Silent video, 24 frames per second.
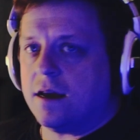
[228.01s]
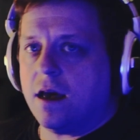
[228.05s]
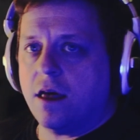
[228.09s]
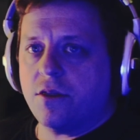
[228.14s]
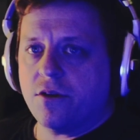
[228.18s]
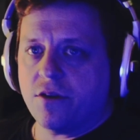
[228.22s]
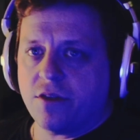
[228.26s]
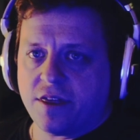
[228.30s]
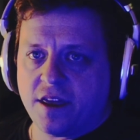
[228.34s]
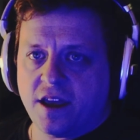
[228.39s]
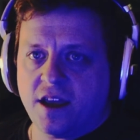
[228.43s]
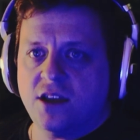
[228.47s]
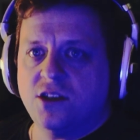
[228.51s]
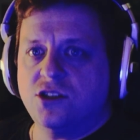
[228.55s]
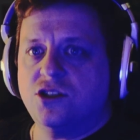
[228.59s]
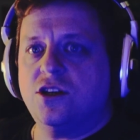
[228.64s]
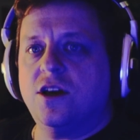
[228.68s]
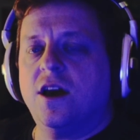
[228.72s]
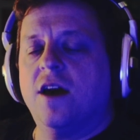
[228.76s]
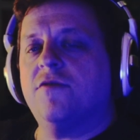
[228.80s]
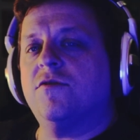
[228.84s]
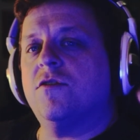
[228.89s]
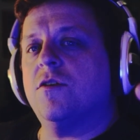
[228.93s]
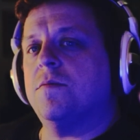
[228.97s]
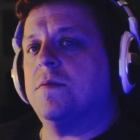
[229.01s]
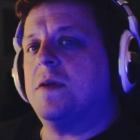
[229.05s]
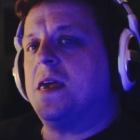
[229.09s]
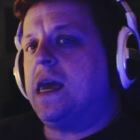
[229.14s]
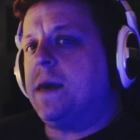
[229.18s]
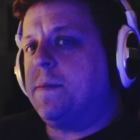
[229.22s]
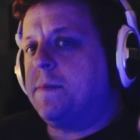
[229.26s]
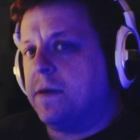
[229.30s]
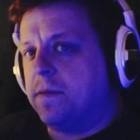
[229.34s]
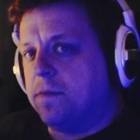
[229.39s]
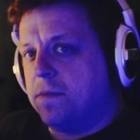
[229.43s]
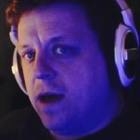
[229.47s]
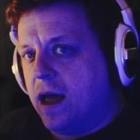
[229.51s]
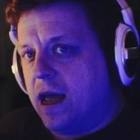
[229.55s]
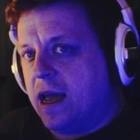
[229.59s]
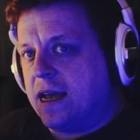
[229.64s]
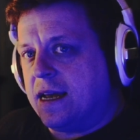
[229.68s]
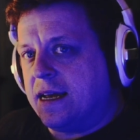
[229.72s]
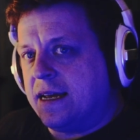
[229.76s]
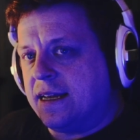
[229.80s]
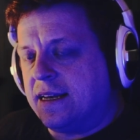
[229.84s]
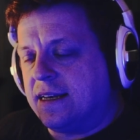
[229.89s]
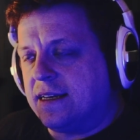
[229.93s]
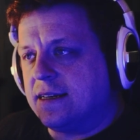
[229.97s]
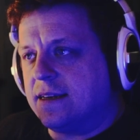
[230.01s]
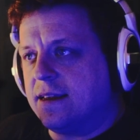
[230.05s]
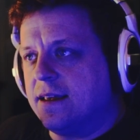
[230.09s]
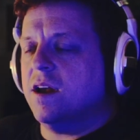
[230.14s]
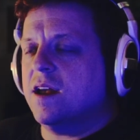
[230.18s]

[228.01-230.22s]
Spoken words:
other things you have to keep in mind,